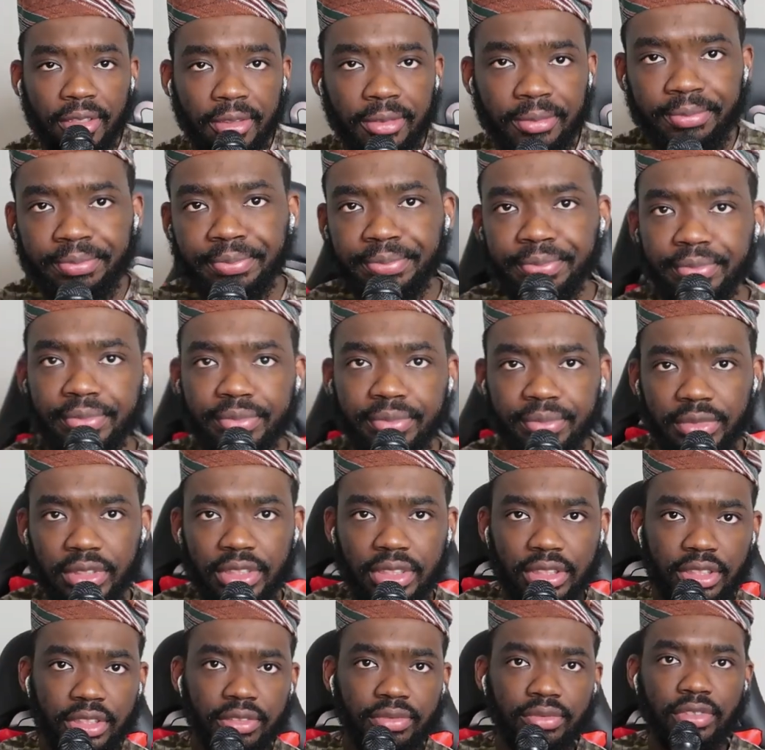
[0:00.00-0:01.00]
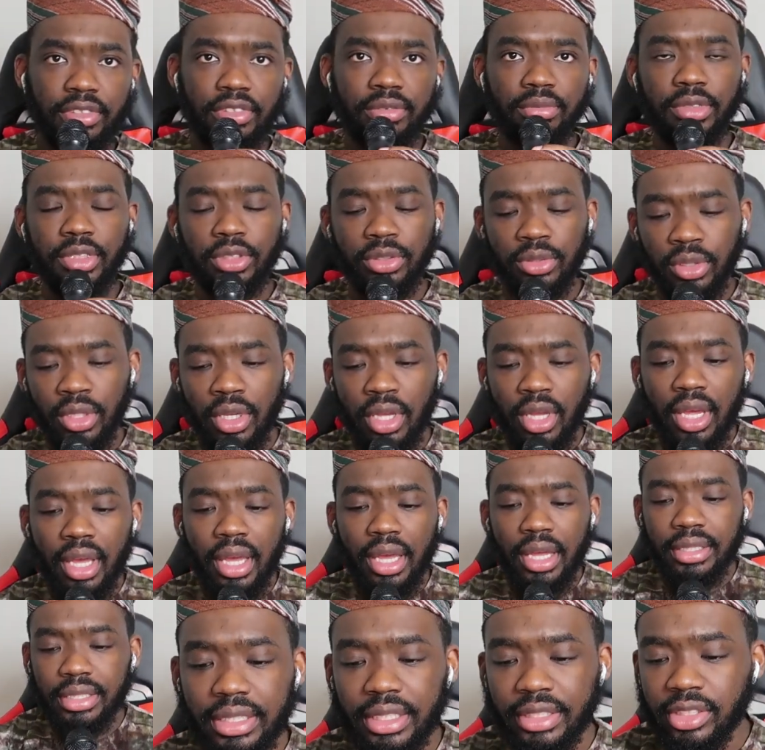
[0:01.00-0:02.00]
let me shift in the middle.
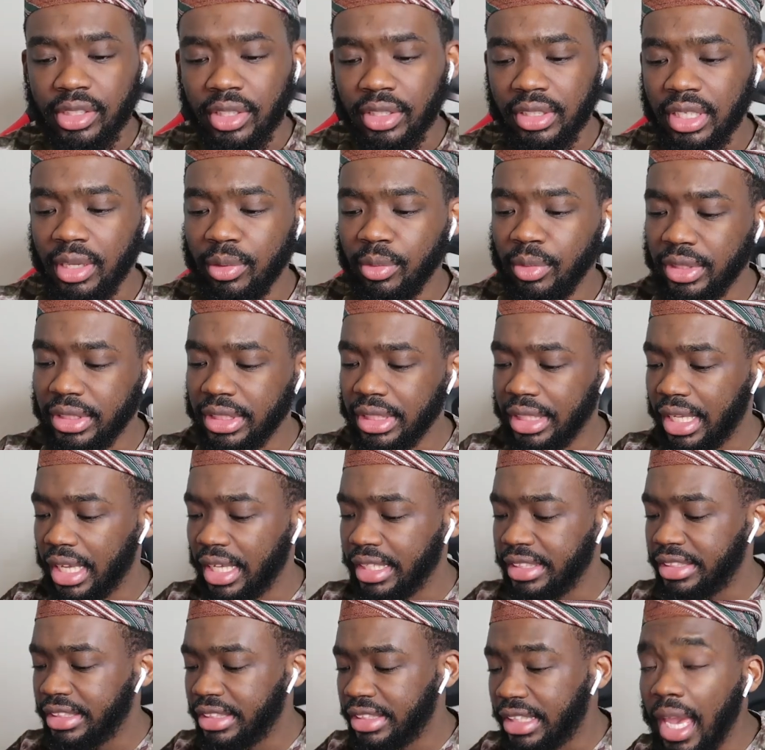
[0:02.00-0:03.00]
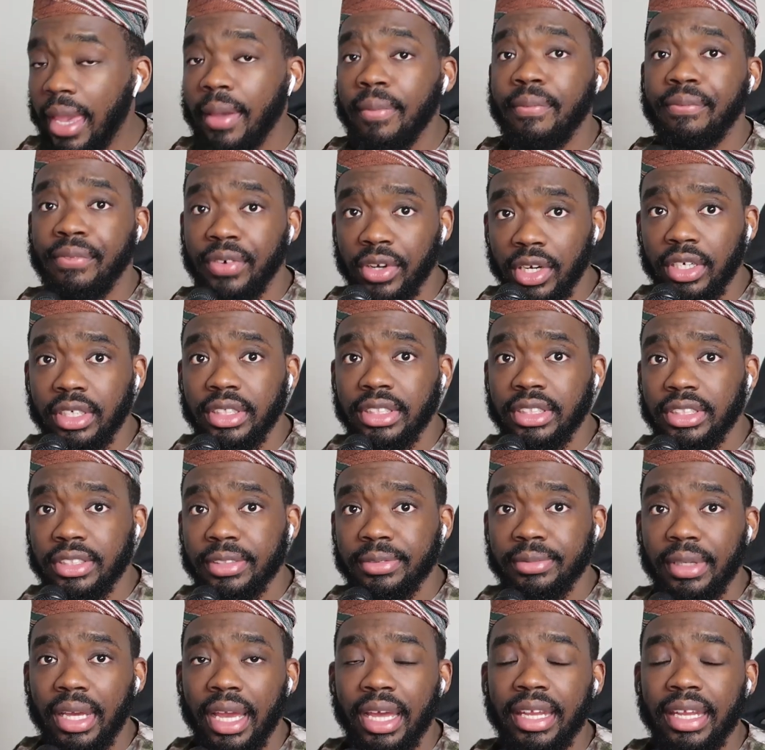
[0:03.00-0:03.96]
Their third game was against Cape Verde,